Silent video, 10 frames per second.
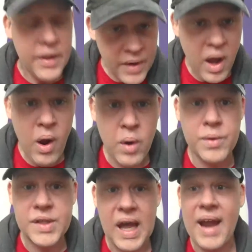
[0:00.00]

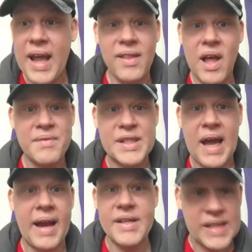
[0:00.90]
No, Scottie, I love
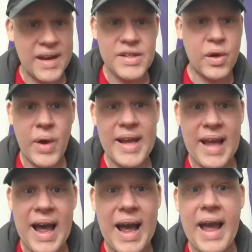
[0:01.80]
Scottie. Scotty's a great
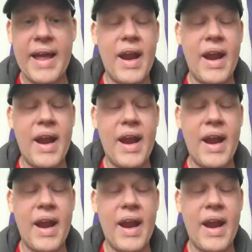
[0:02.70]
guy.